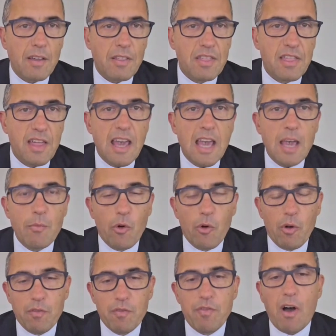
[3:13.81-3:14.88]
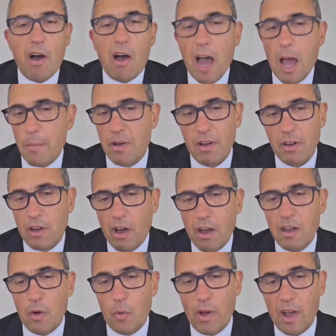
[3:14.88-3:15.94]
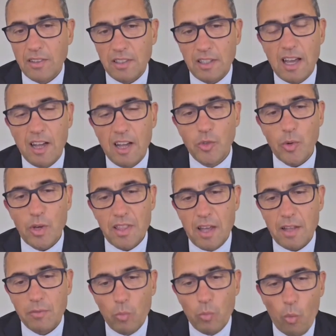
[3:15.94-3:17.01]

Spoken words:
theme or a vibe going around the country that